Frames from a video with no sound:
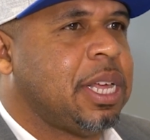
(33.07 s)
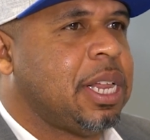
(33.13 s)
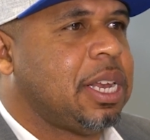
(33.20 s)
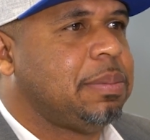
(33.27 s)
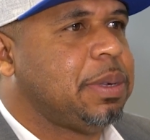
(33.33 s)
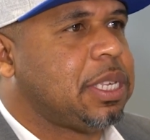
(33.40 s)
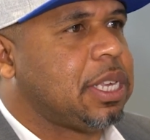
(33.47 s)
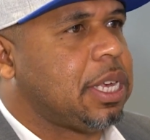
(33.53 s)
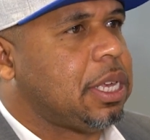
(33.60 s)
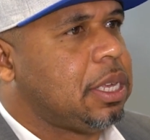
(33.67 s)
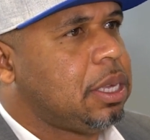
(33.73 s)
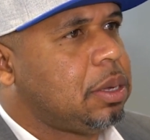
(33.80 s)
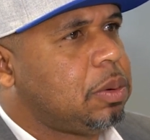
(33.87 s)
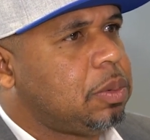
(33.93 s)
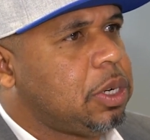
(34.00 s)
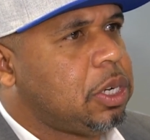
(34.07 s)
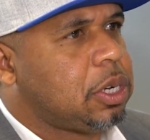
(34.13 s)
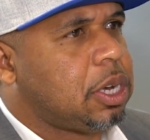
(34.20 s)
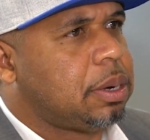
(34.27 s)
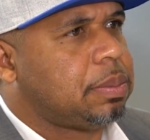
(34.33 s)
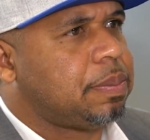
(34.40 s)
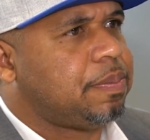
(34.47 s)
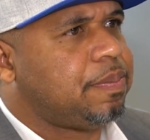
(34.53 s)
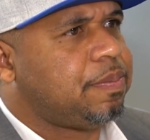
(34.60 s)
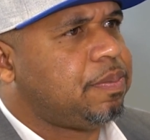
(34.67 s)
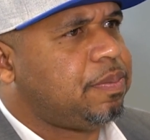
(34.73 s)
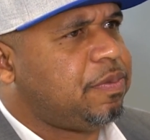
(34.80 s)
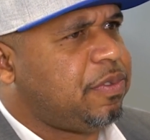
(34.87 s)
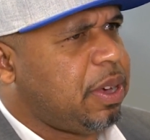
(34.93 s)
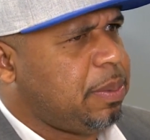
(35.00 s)
Let me see. When'd you come?
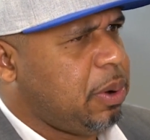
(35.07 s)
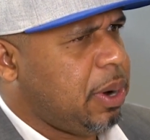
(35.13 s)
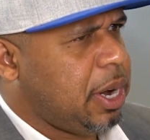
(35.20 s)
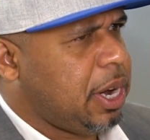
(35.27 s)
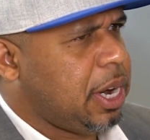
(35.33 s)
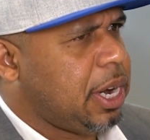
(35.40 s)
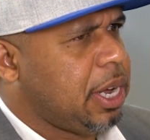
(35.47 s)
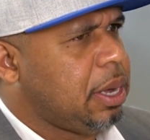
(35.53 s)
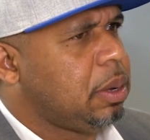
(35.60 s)
February?